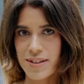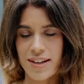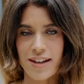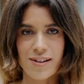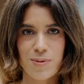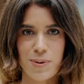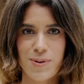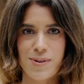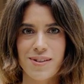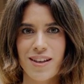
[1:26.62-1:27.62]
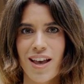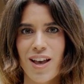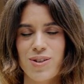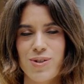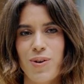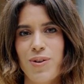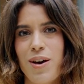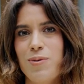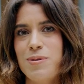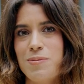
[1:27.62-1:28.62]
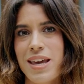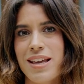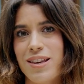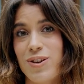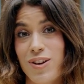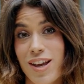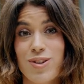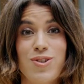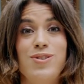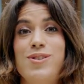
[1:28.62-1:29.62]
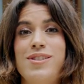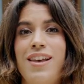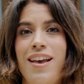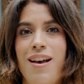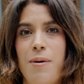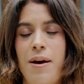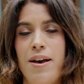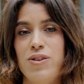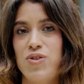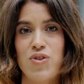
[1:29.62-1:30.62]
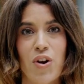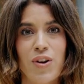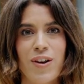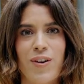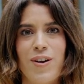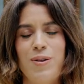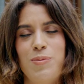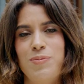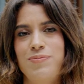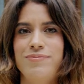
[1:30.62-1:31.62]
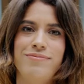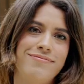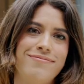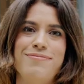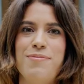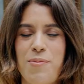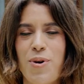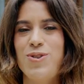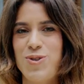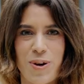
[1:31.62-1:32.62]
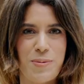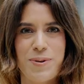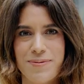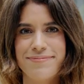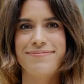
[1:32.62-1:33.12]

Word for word: was an English person. So that would make the connections uh, stronger and more enjoyable.